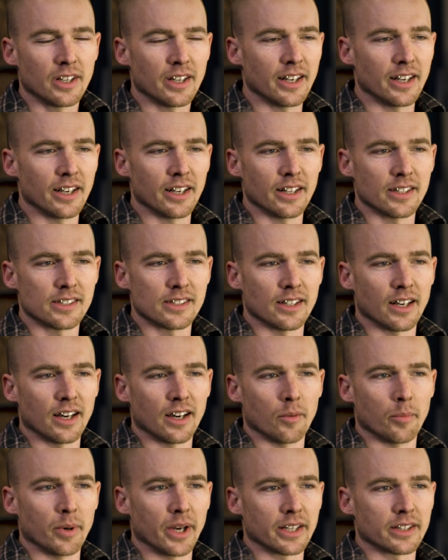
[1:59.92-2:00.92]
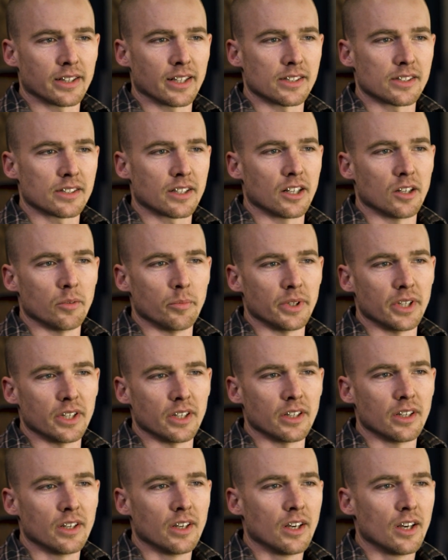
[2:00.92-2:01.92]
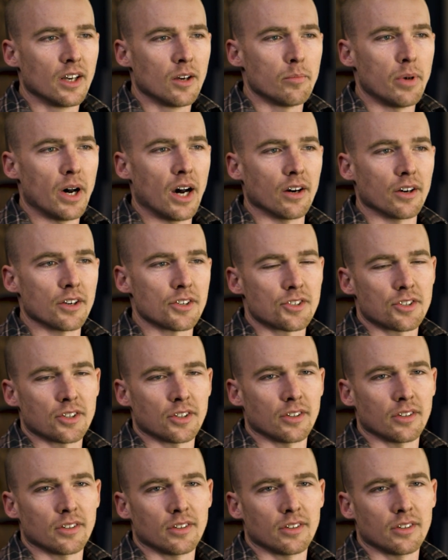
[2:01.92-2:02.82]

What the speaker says: It's not a bike that's going to be polished and